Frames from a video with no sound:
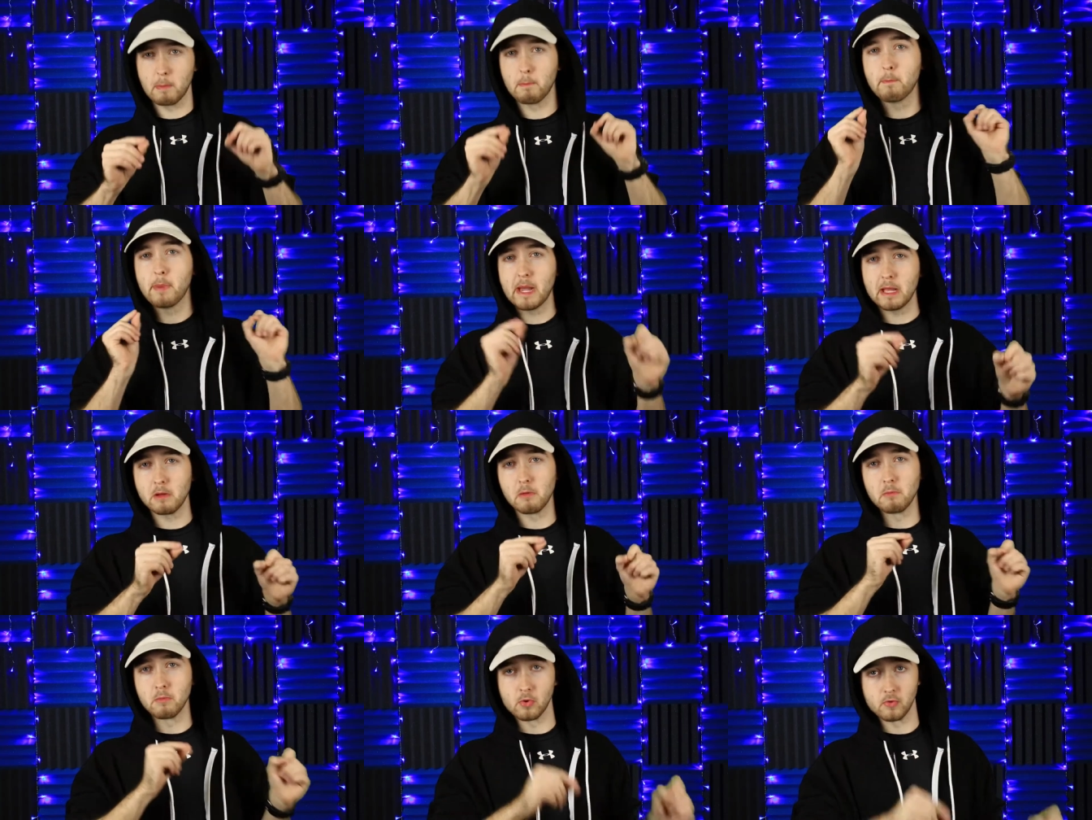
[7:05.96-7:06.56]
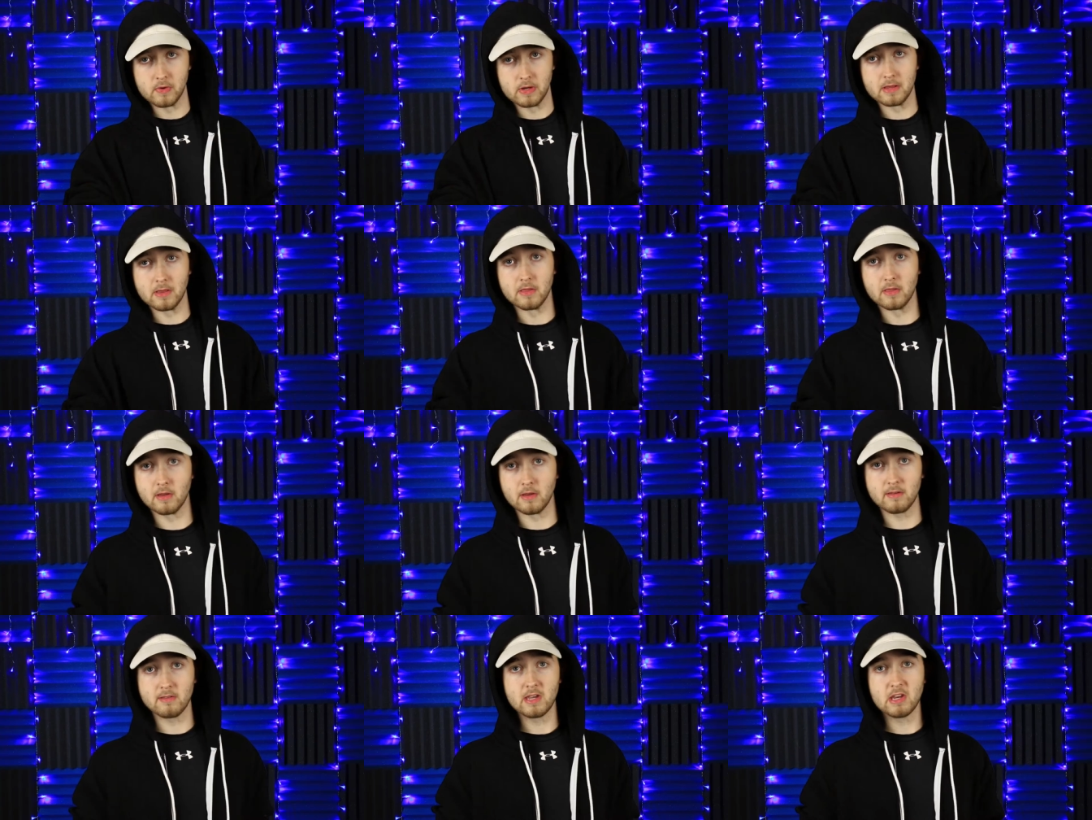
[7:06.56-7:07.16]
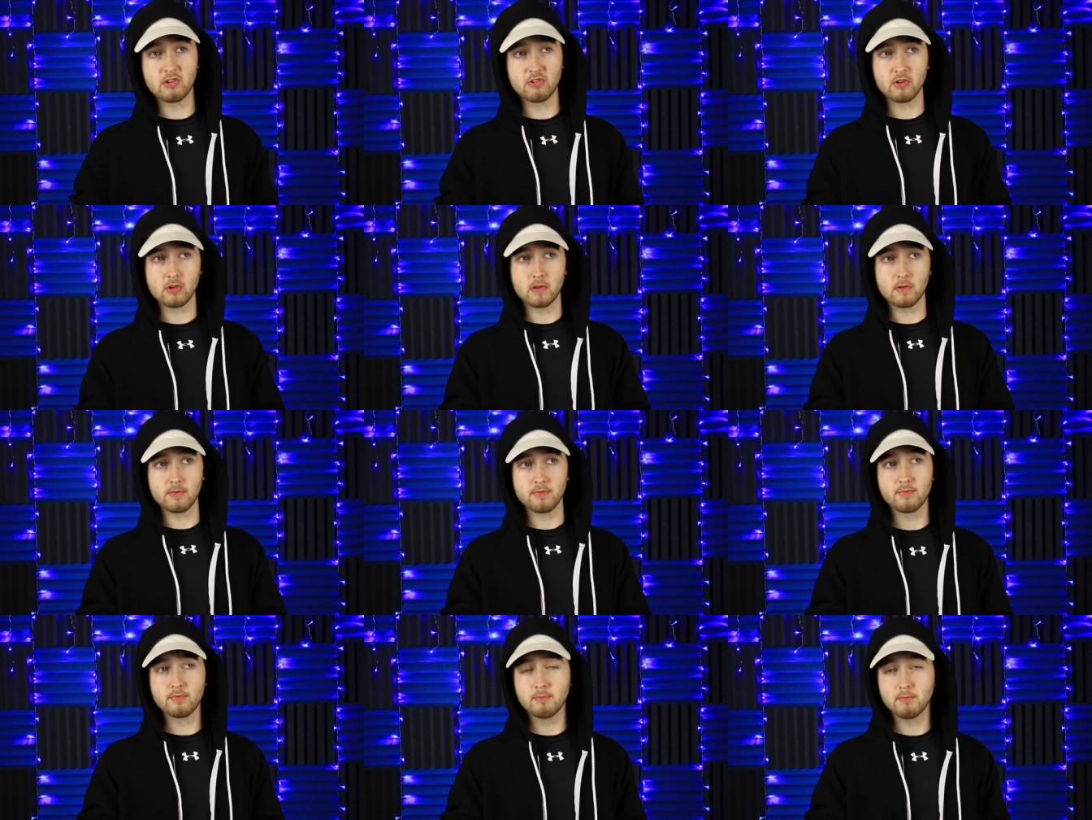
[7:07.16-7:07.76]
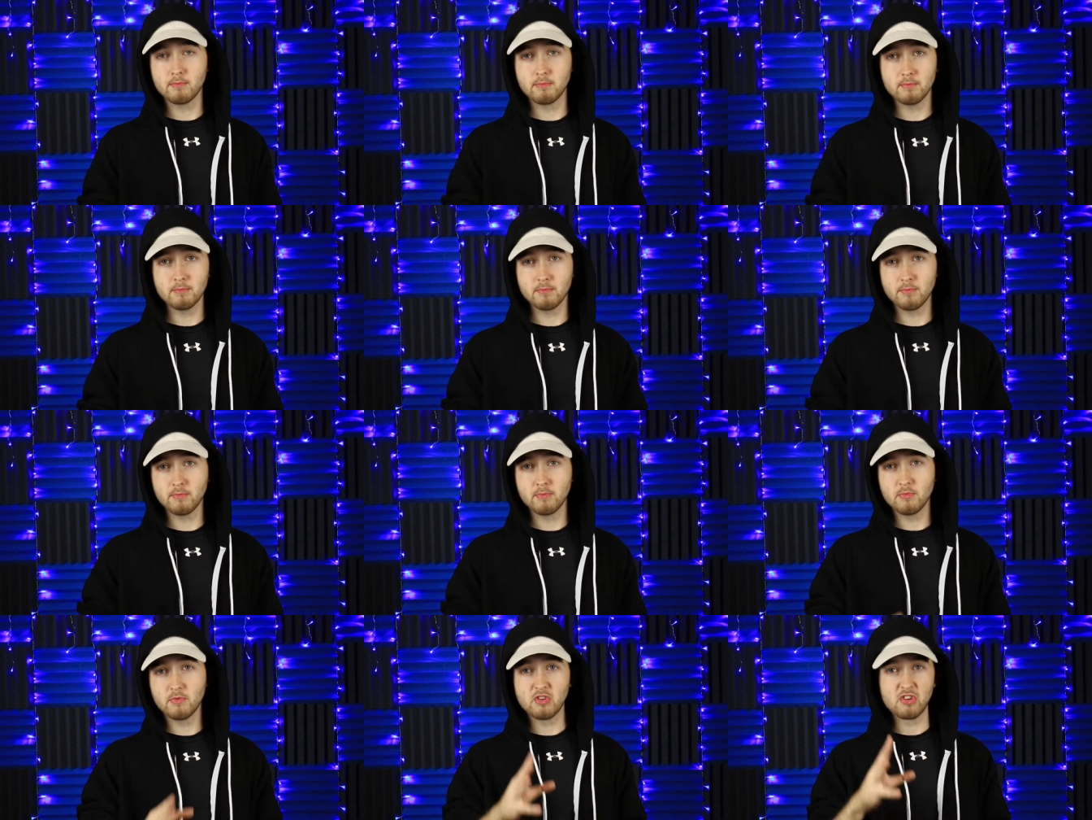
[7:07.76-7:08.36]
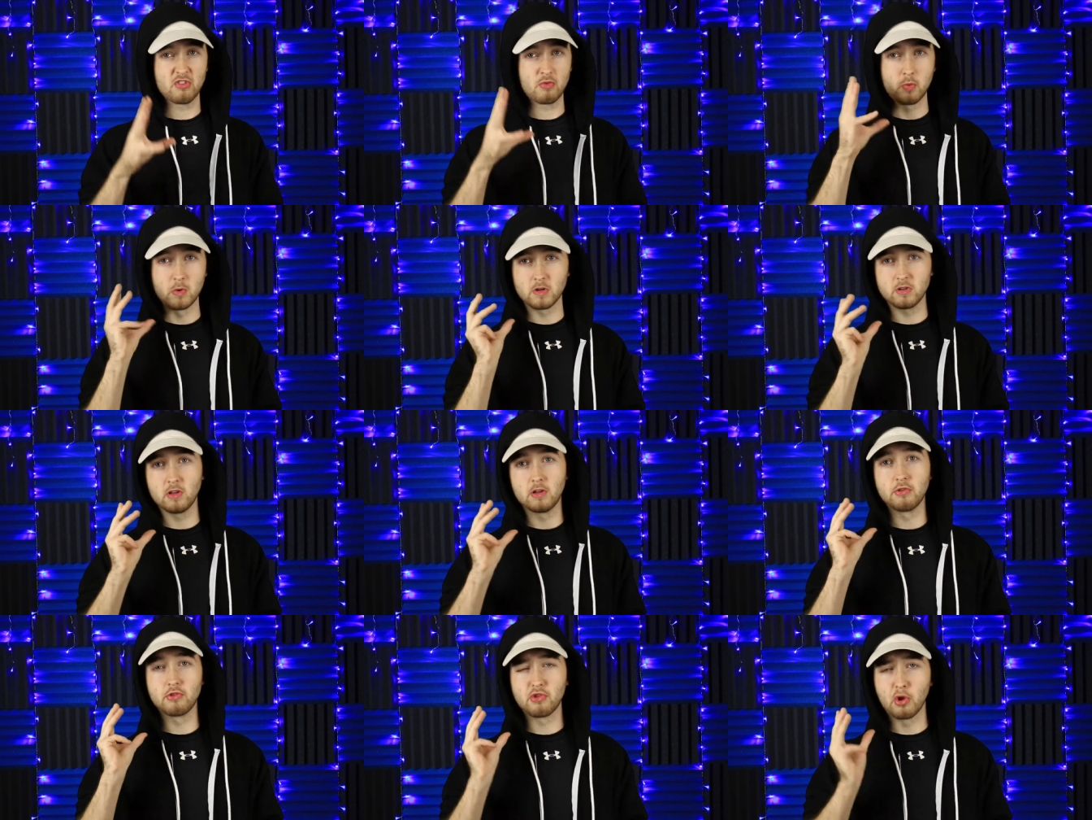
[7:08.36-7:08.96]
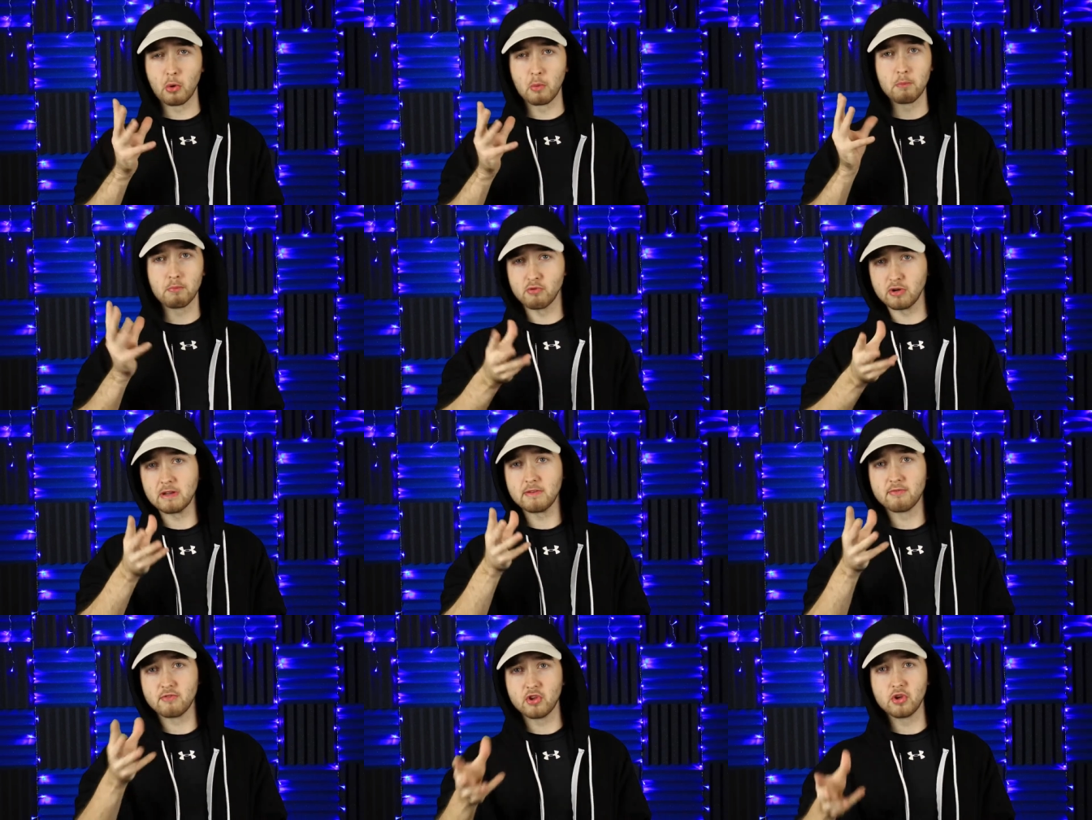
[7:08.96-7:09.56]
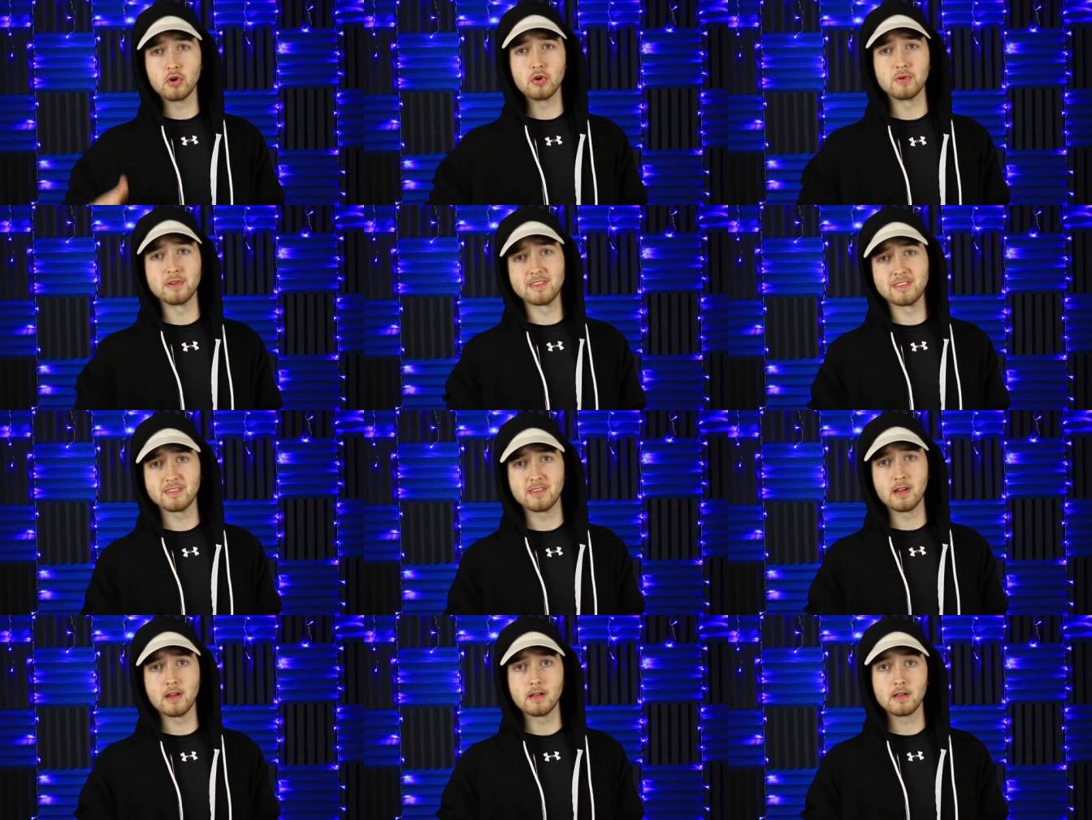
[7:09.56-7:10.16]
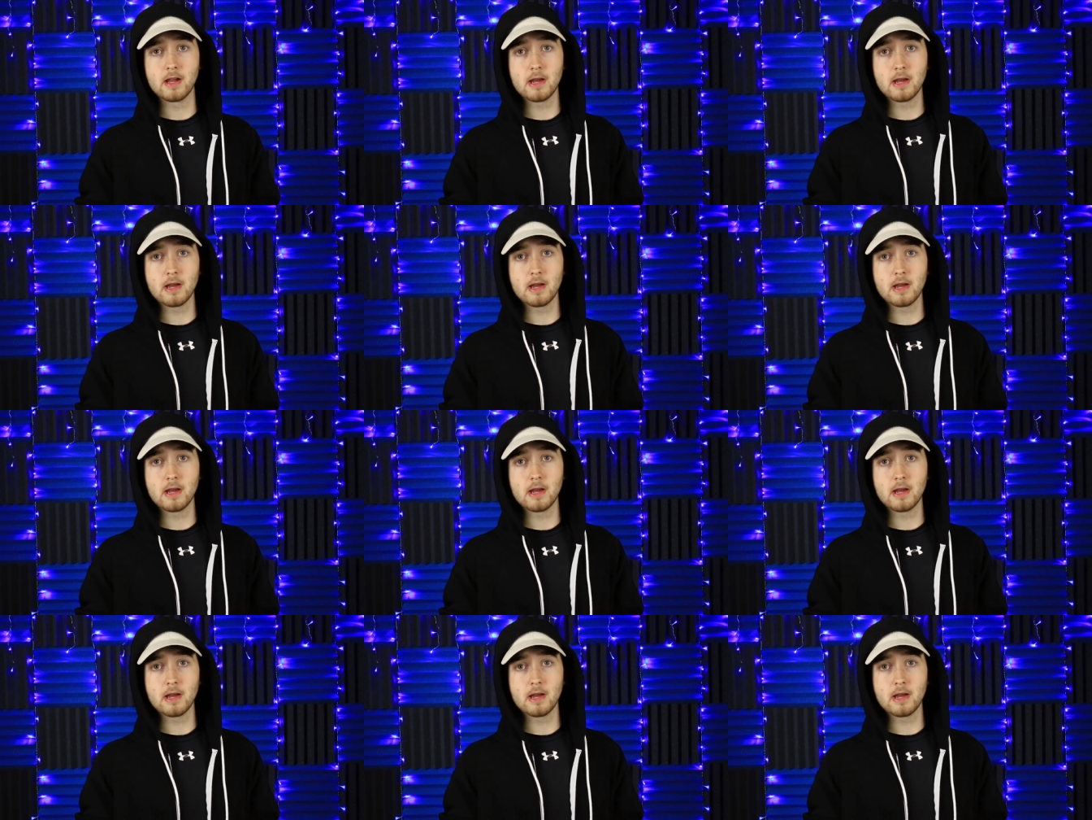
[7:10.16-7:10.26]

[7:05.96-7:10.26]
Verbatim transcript: a better movie than this. He should have just worked on Don't Breathe 2 instead.